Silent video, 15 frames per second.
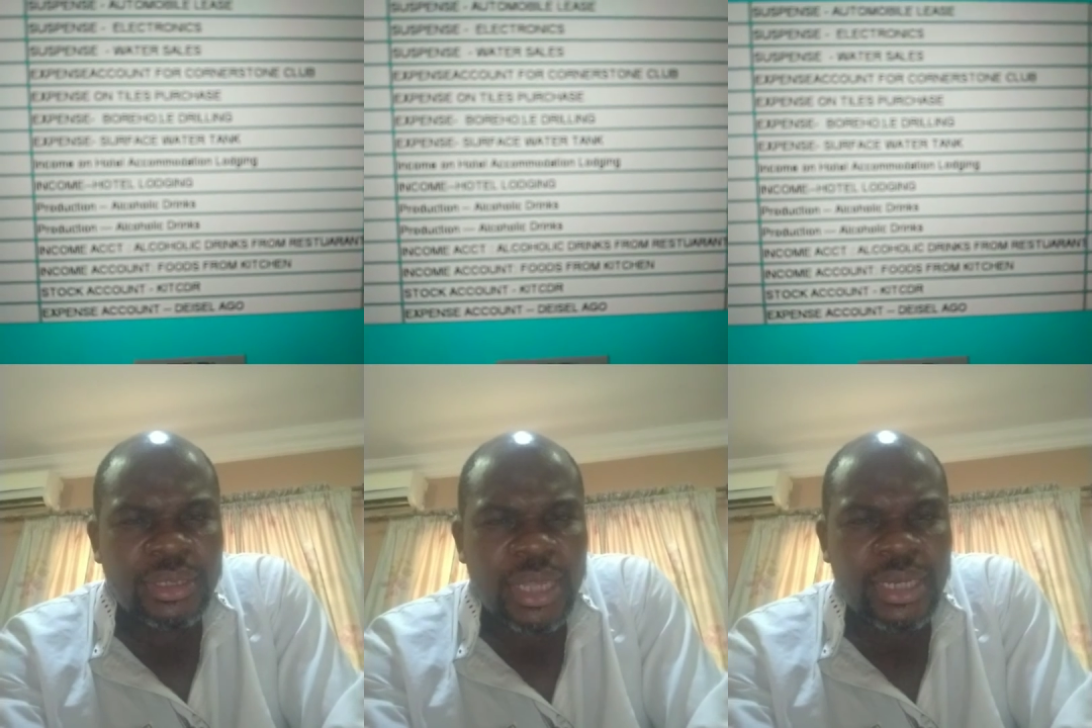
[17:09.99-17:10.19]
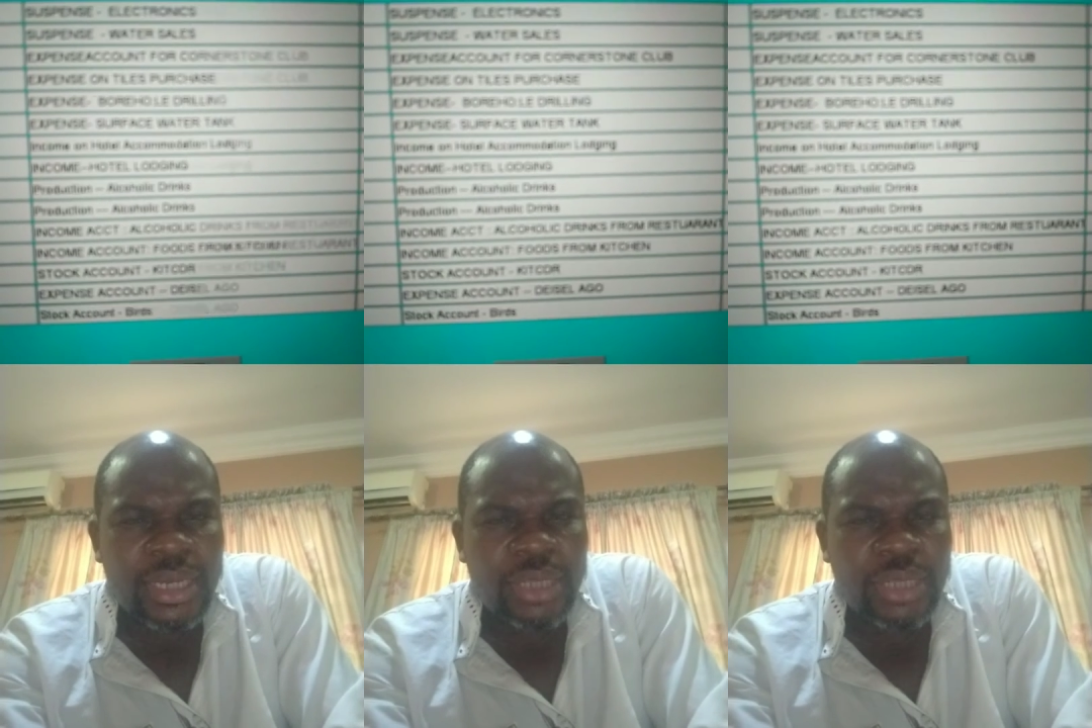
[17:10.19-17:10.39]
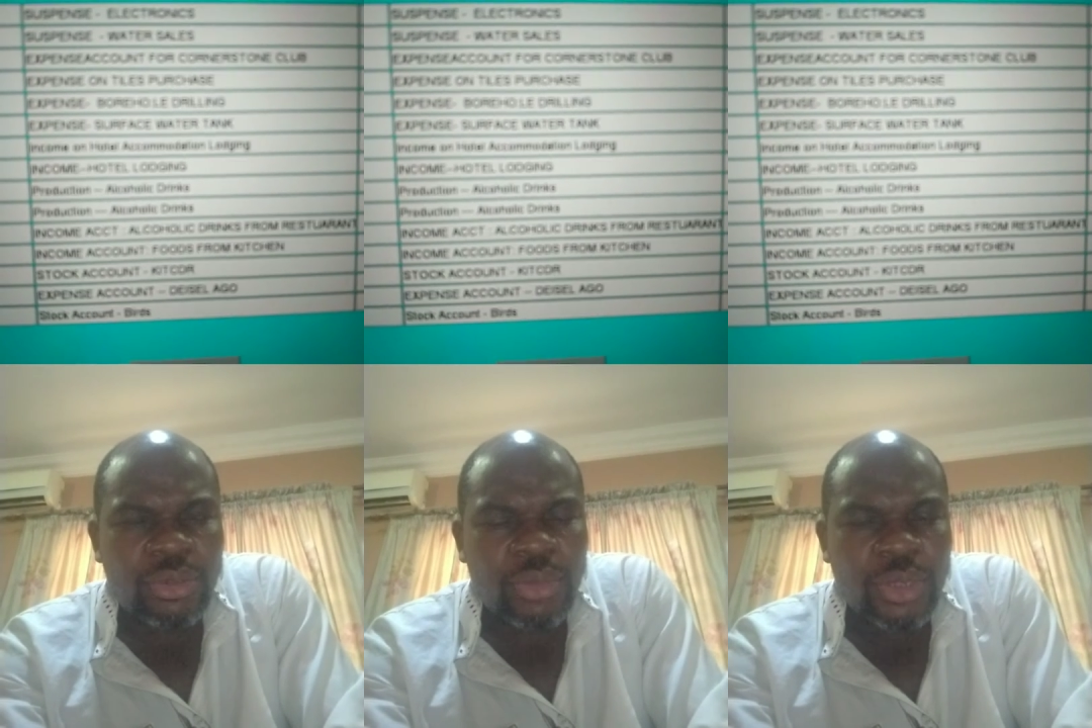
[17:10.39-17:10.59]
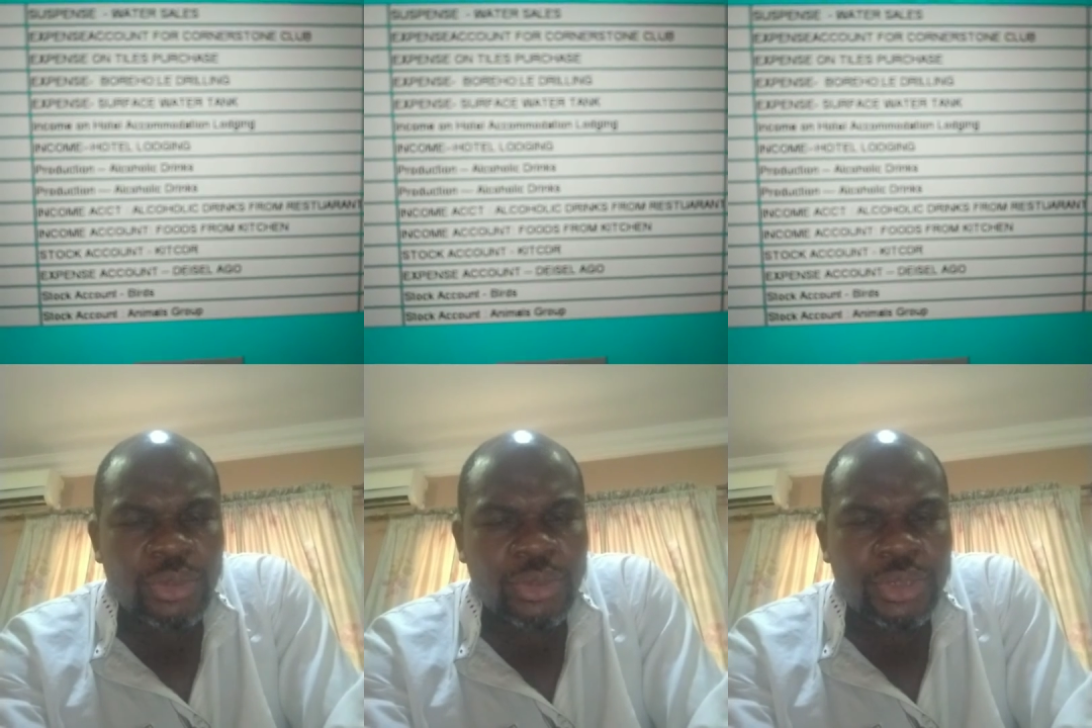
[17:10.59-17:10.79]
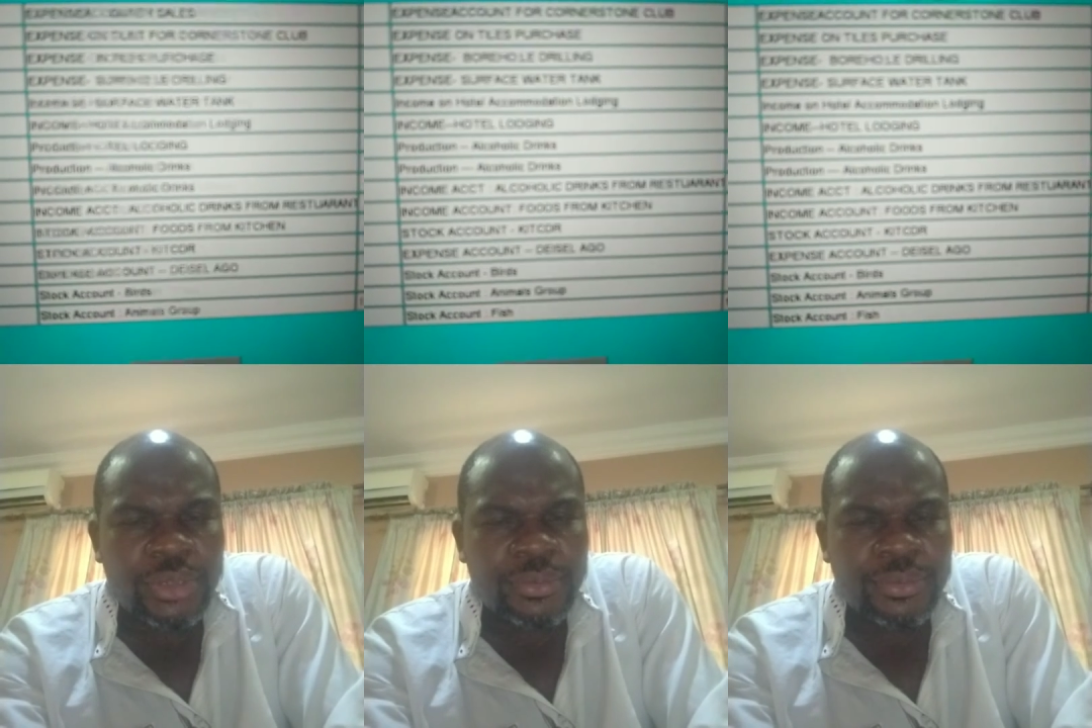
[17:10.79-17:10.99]
and that's what we're
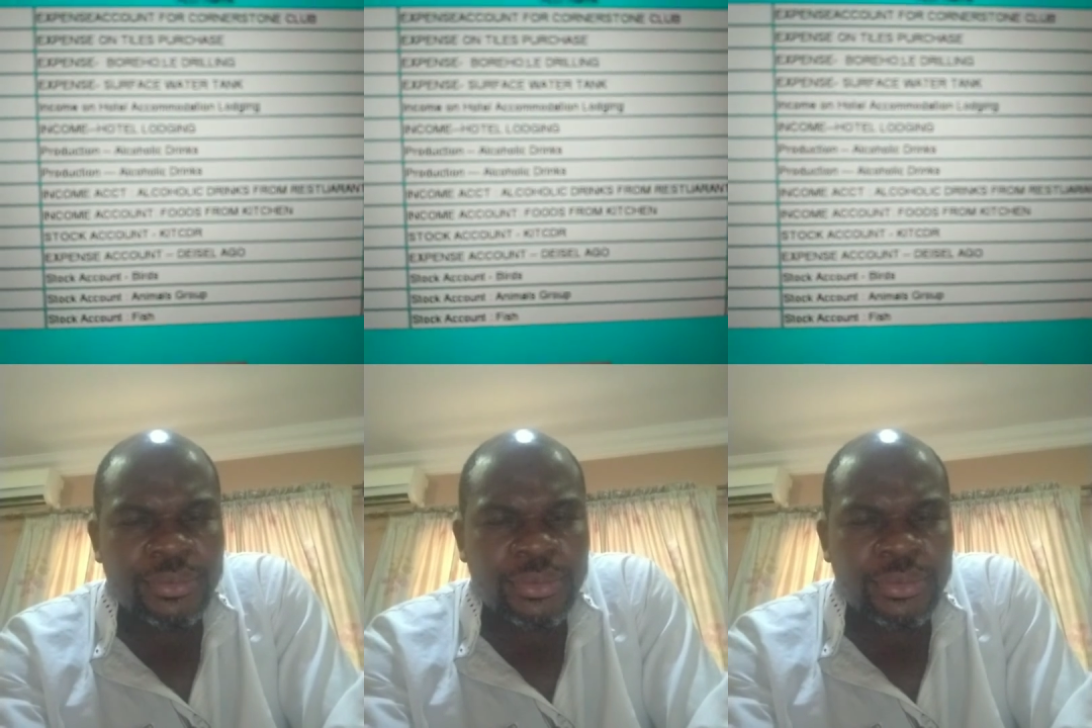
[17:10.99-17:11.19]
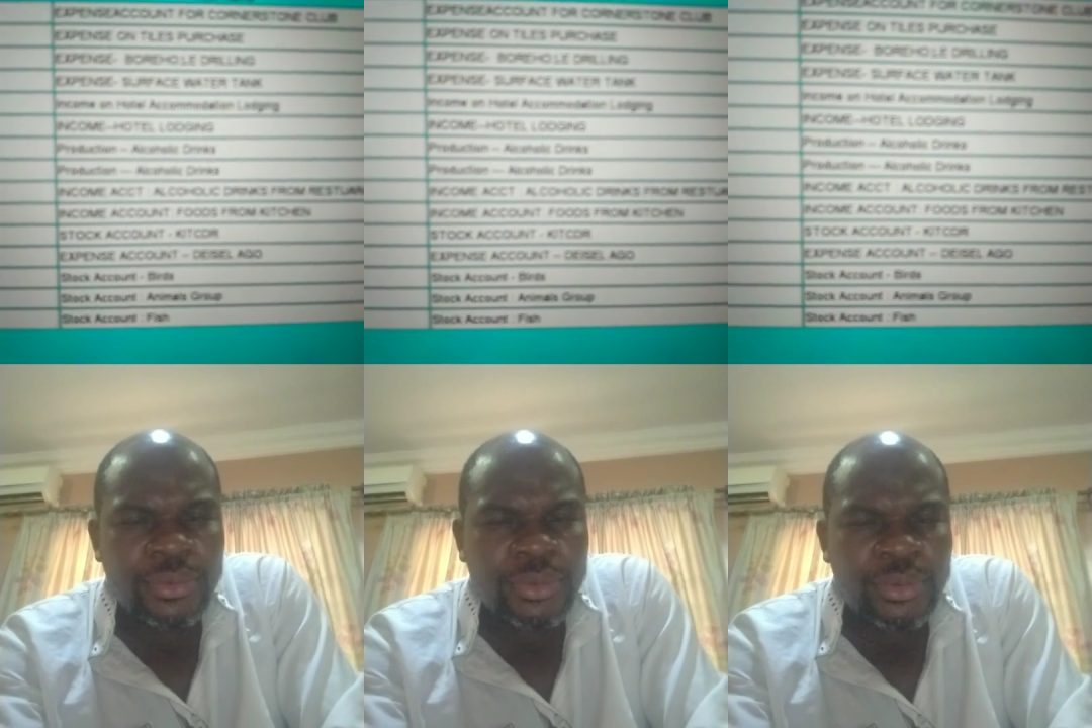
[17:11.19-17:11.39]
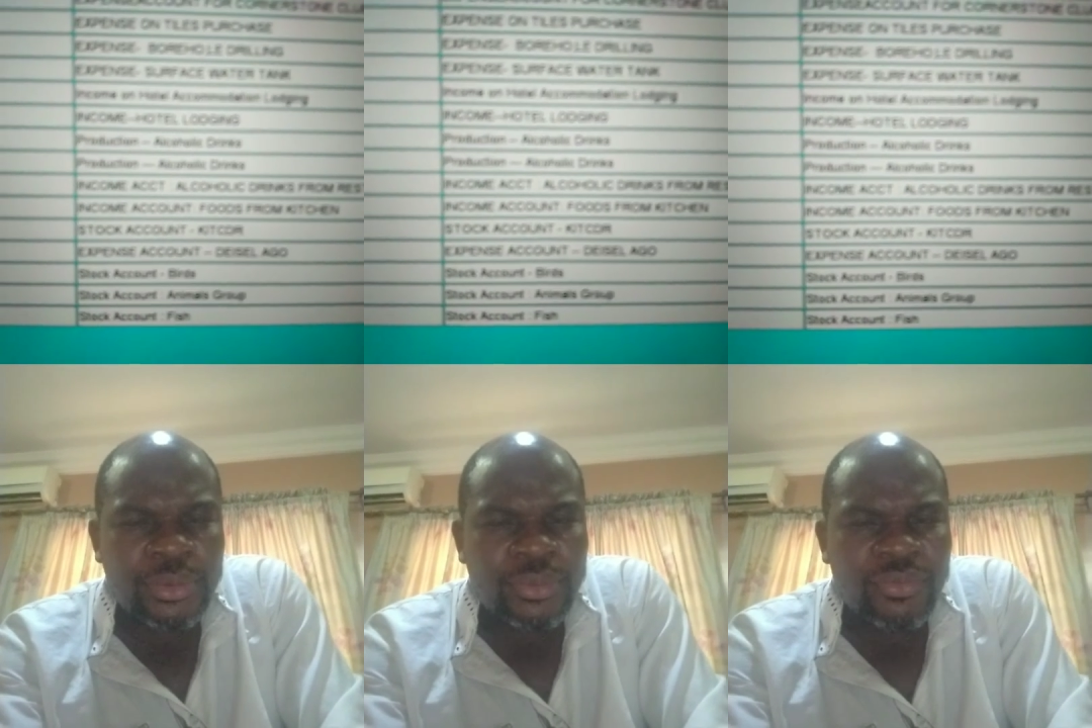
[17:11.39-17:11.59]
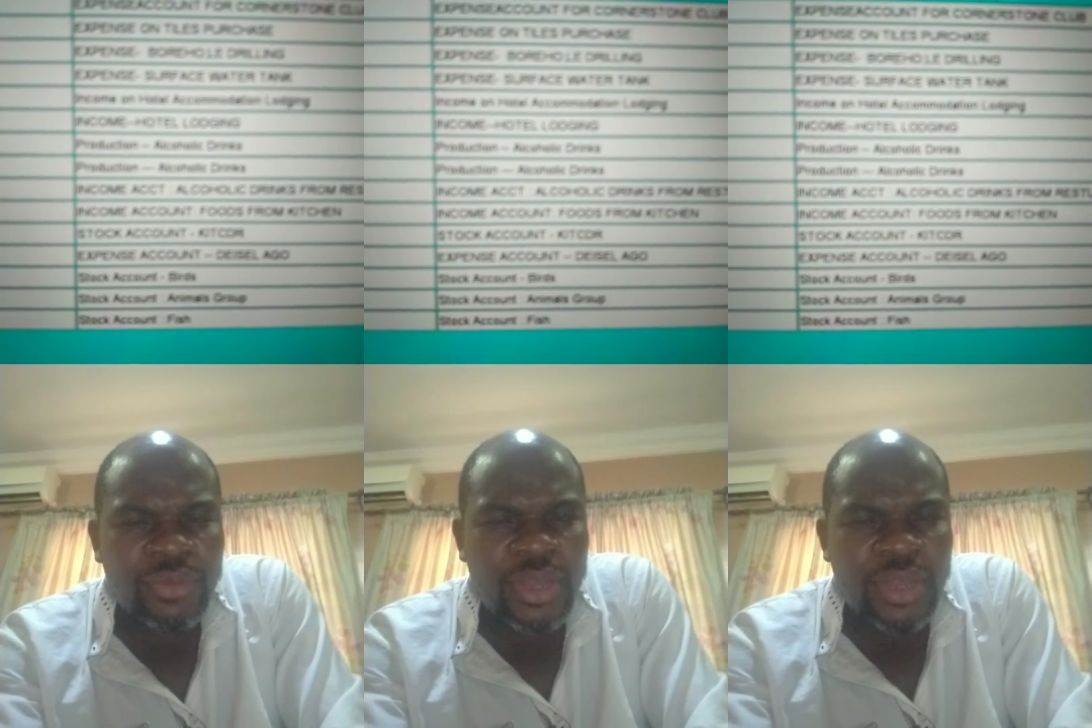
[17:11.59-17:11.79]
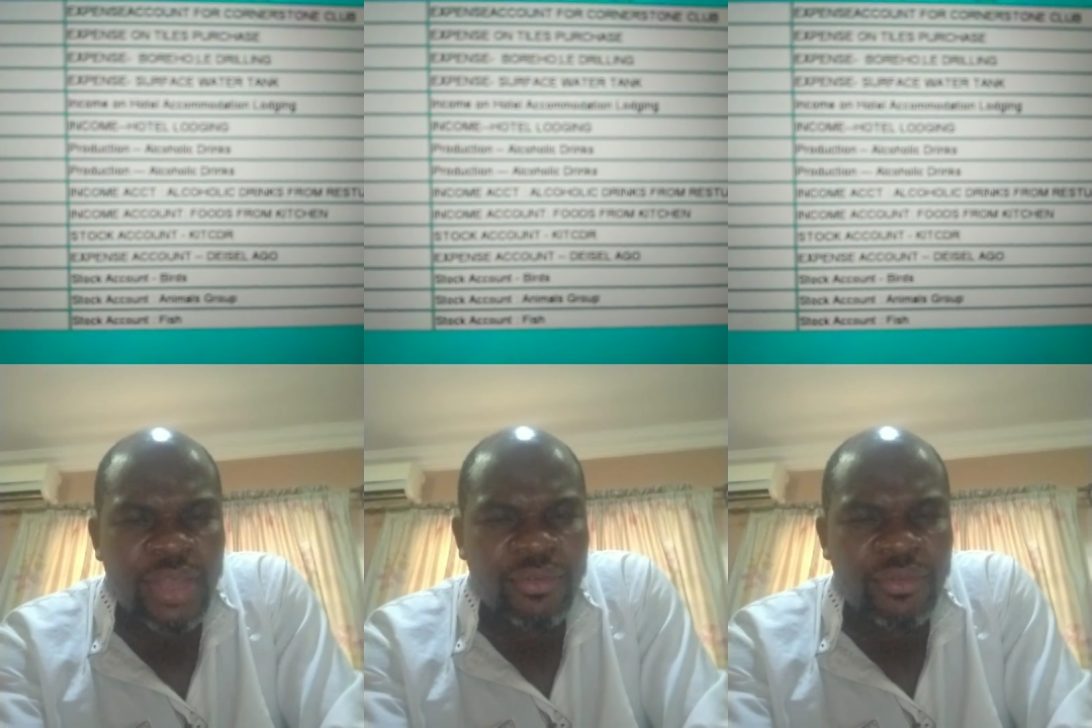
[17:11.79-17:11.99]
using
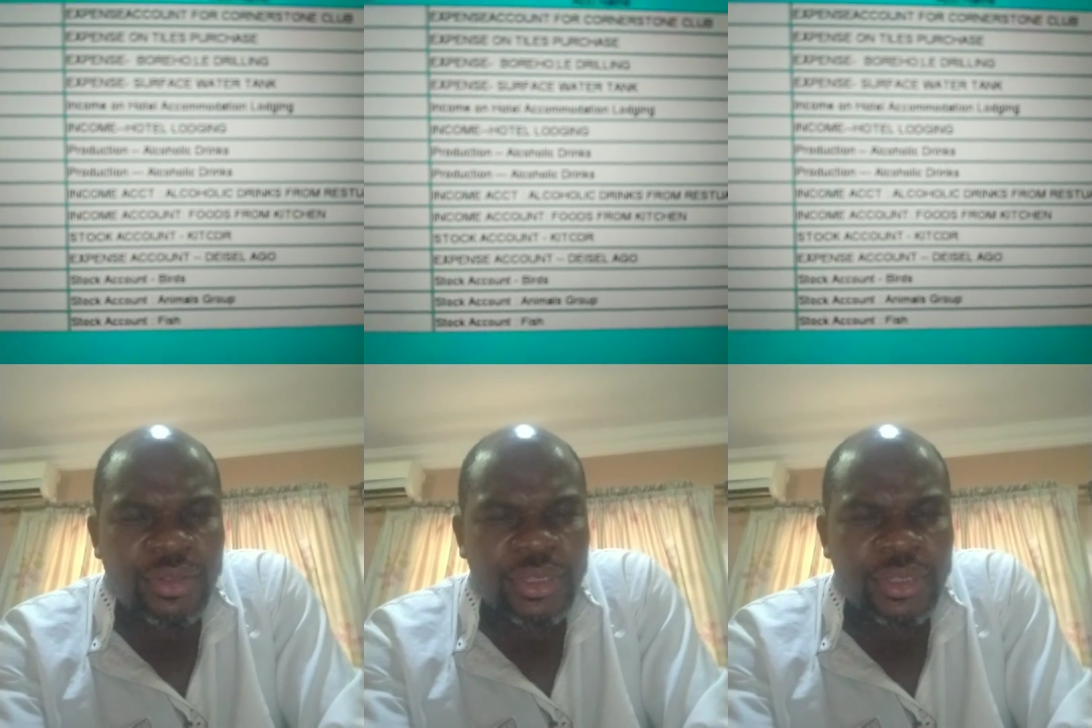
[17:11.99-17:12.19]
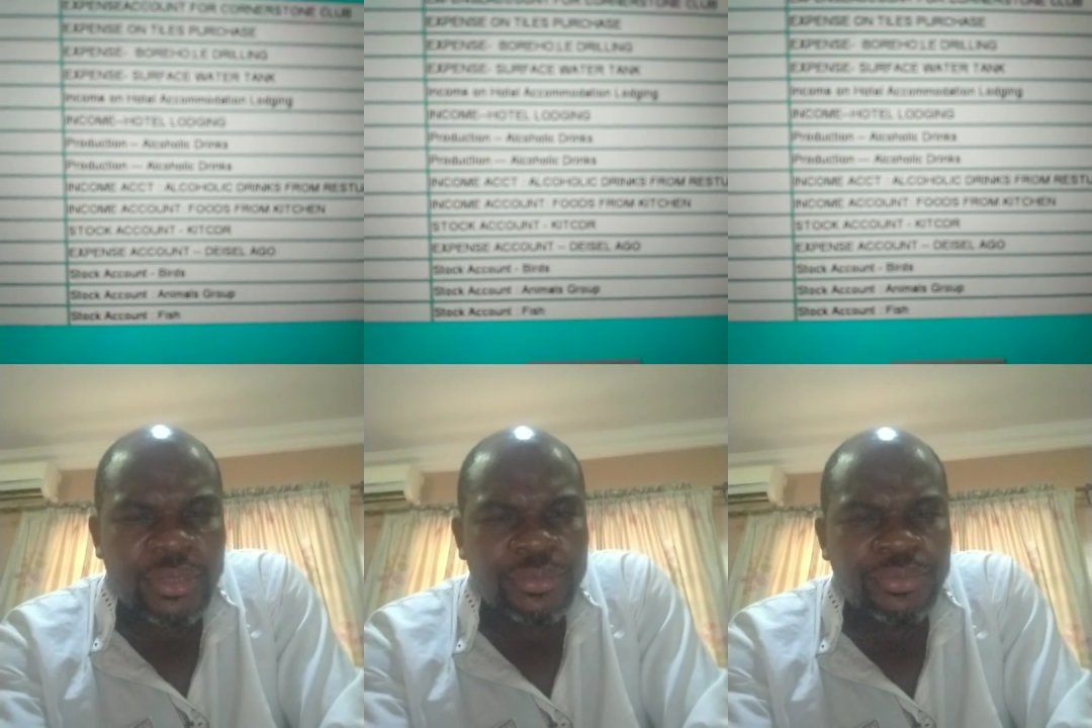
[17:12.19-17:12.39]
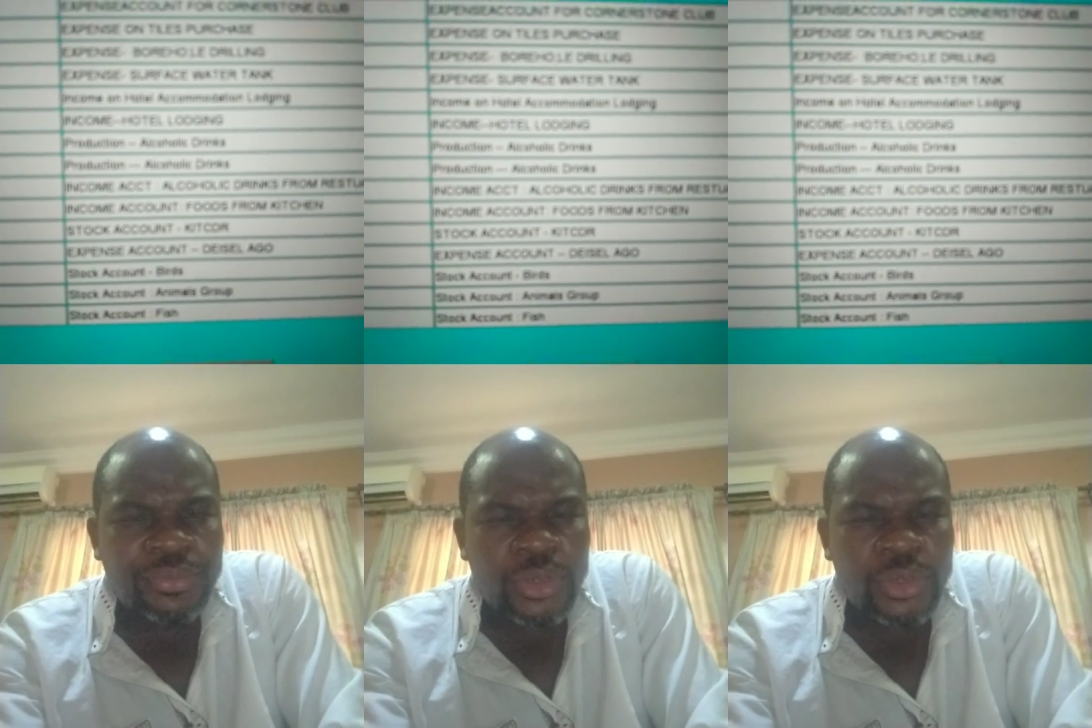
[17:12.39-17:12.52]
for everything.